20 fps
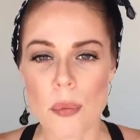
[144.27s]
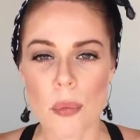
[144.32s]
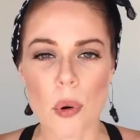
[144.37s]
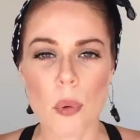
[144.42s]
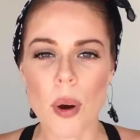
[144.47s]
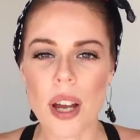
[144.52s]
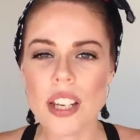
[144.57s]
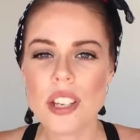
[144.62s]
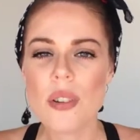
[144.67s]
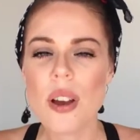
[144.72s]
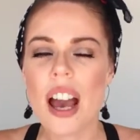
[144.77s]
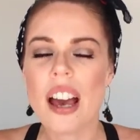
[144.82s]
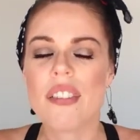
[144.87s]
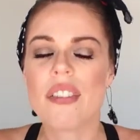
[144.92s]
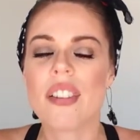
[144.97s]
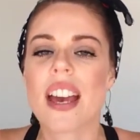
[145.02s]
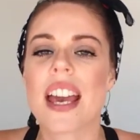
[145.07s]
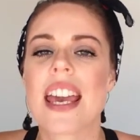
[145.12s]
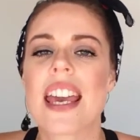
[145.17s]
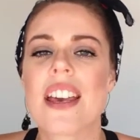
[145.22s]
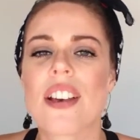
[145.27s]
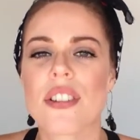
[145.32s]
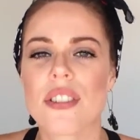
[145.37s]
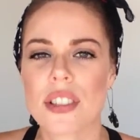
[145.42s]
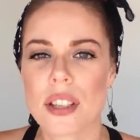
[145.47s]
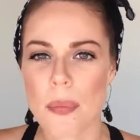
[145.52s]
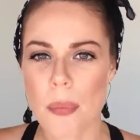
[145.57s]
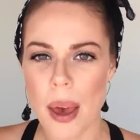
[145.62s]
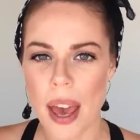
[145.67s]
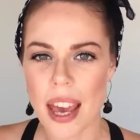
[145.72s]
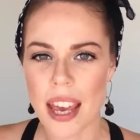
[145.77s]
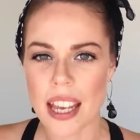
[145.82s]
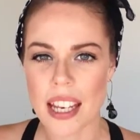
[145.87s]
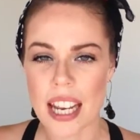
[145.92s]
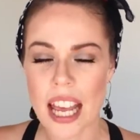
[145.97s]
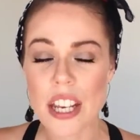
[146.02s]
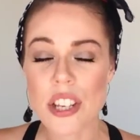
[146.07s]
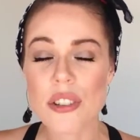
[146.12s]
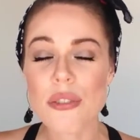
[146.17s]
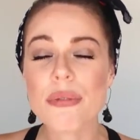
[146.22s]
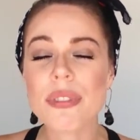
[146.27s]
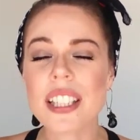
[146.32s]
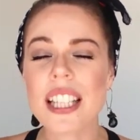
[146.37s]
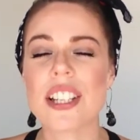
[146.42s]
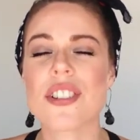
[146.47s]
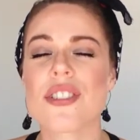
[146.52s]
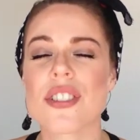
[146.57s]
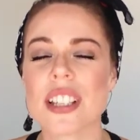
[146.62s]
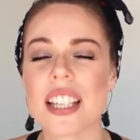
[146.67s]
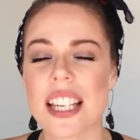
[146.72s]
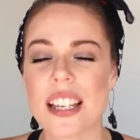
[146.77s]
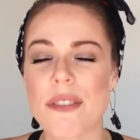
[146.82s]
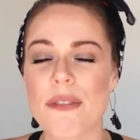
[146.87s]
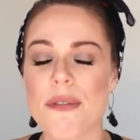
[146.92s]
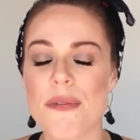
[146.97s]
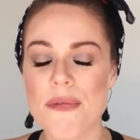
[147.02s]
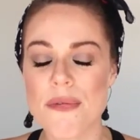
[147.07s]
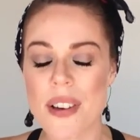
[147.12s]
But when you have healed the pain and you've literally